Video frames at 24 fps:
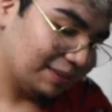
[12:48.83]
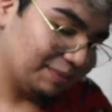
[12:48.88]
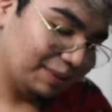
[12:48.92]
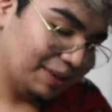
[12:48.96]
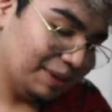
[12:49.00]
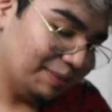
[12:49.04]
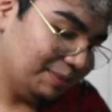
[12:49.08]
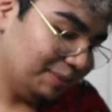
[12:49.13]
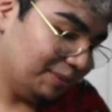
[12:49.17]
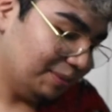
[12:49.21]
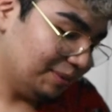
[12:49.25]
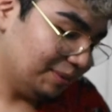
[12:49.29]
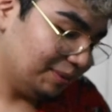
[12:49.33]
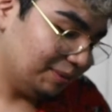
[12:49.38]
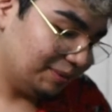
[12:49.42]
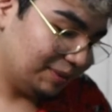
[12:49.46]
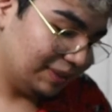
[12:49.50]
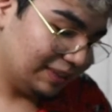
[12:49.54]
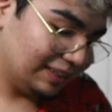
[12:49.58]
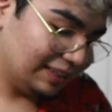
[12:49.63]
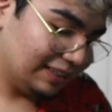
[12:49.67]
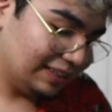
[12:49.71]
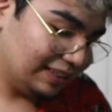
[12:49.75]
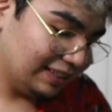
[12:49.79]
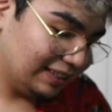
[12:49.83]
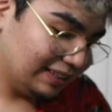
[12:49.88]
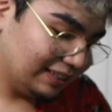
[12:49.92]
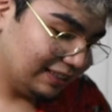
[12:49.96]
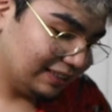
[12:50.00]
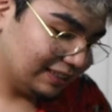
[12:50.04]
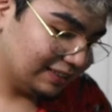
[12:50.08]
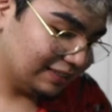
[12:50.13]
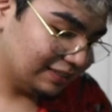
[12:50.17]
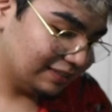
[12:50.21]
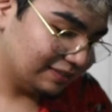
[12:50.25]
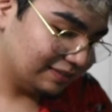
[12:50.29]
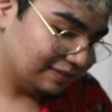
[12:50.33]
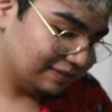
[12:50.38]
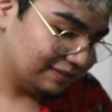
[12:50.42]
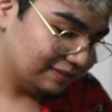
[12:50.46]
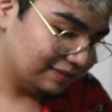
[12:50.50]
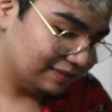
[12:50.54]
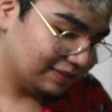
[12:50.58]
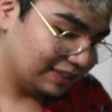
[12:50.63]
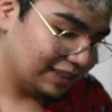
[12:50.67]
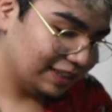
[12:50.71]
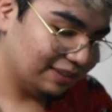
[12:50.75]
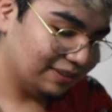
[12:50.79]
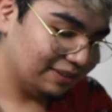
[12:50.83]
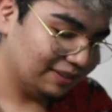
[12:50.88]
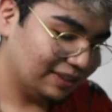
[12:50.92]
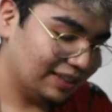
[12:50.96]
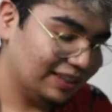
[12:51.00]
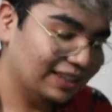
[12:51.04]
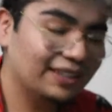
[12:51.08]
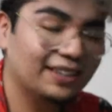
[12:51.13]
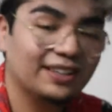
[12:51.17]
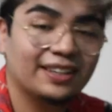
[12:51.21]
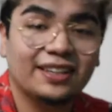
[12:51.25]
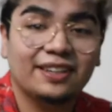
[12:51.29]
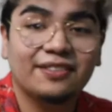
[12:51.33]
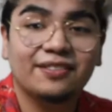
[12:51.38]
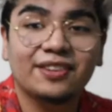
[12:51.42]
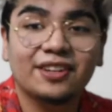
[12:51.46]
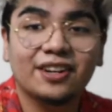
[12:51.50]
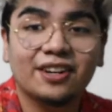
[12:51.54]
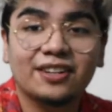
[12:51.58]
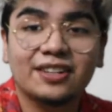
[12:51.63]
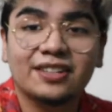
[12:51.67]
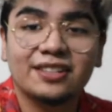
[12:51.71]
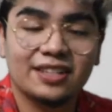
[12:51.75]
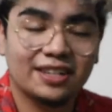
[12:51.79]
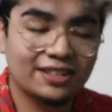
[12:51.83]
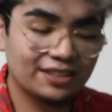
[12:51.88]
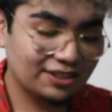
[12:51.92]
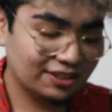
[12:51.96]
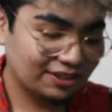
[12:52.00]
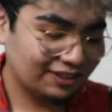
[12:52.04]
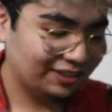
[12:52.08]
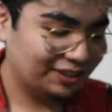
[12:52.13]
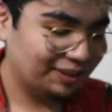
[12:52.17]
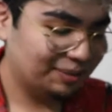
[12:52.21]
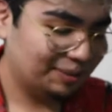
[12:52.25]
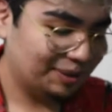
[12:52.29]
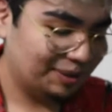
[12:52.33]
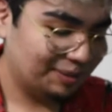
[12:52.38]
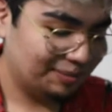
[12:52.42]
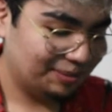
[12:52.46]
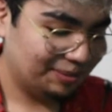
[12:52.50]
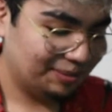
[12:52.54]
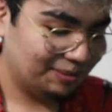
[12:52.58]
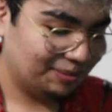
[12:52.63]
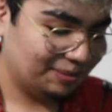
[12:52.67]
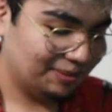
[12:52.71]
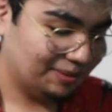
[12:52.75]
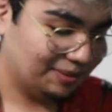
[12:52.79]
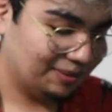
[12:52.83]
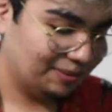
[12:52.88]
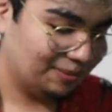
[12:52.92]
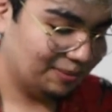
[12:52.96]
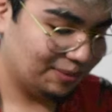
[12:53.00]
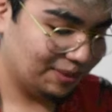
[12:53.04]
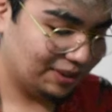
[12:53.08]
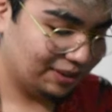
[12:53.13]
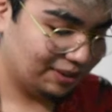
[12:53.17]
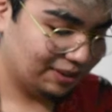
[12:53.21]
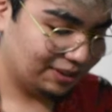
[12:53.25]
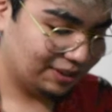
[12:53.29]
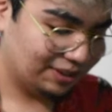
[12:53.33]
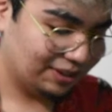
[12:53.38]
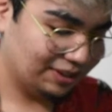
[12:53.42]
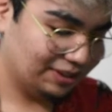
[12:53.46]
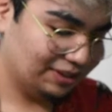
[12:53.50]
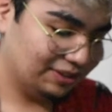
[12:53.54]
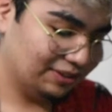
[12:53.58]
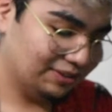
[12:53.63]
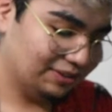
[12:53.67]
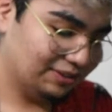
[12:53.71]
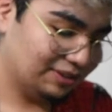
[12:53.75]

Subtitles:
people will really, even unintentionally, people will hurt you.